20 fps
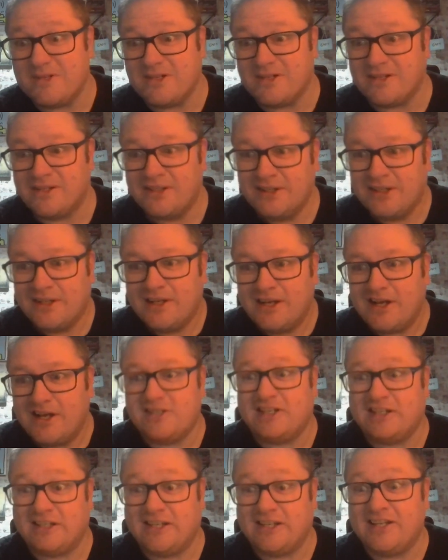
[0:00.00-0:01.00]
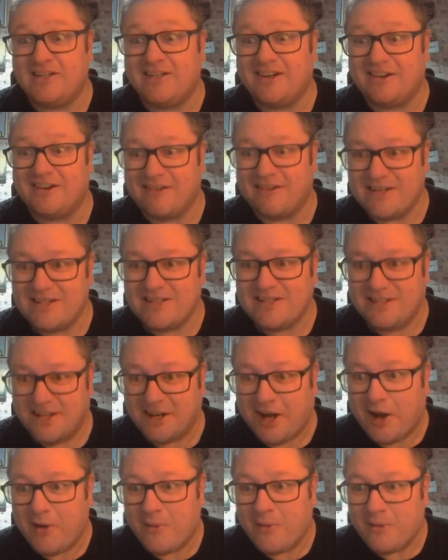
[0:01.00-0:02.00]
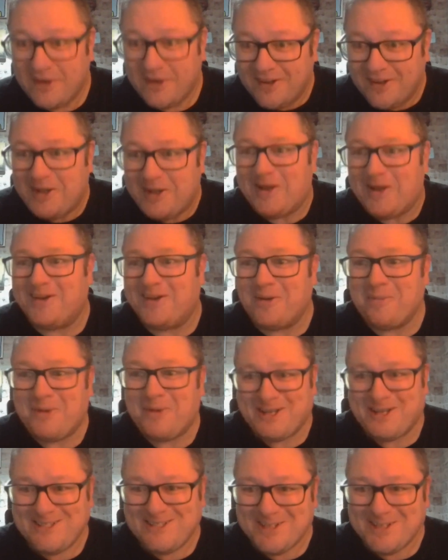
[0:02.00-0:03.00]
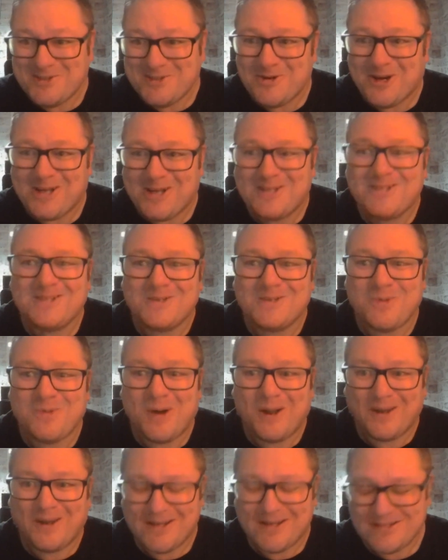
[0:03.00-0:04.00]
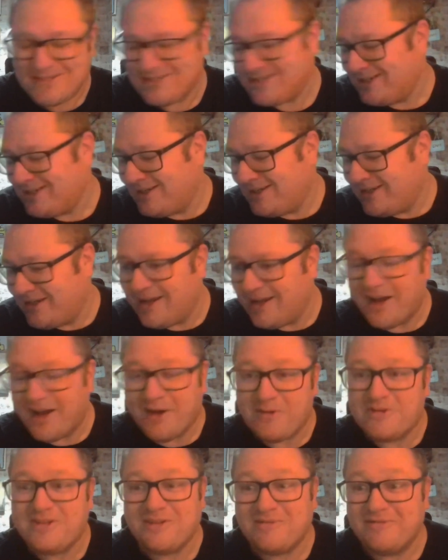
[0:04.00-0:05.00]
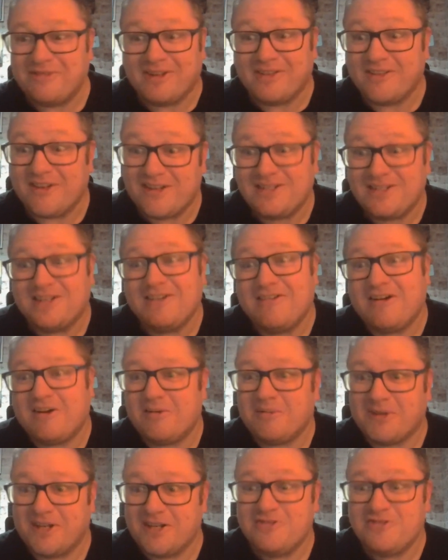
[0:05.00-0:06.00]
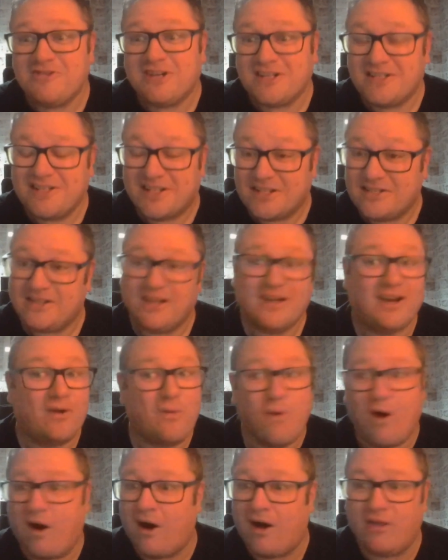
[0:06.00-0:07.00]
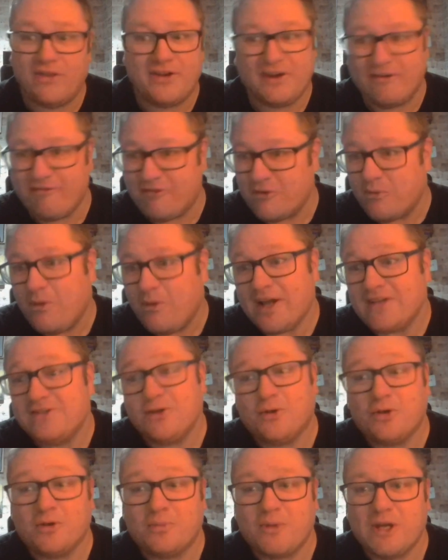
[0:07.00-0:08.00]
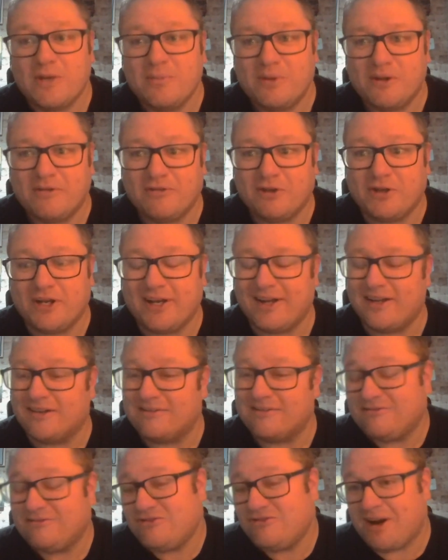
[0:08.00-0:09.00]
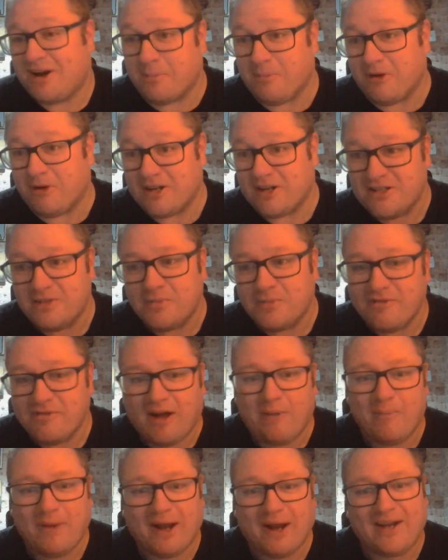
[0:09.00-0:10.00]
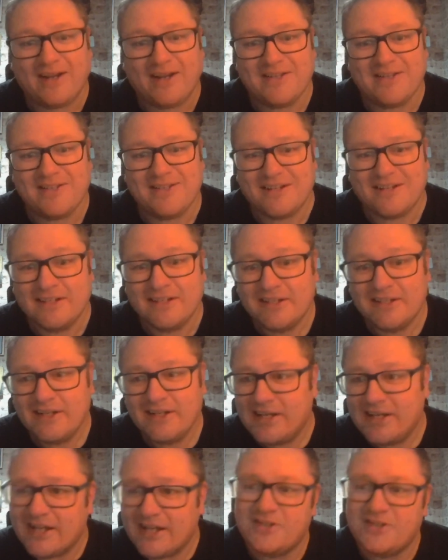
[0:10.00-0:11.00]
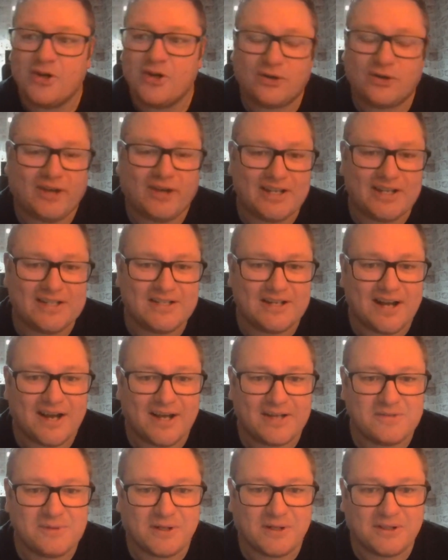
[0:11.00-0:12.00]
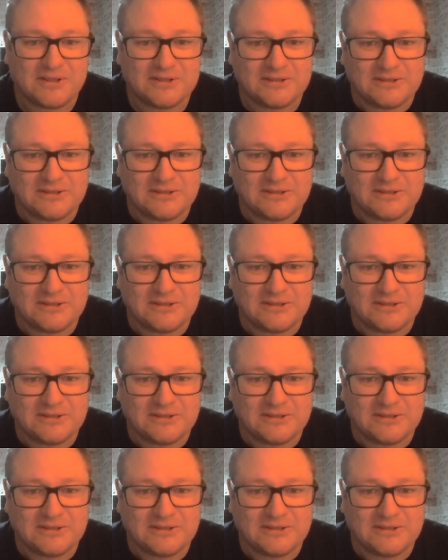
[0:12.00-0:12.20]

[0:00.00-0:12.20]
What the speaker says: And as a leader, it's, in your best interests, as well as, something that's incredibly interesting is learning what are the different ways that other people have done it, and try to bring some of that back into your day-to-day as well.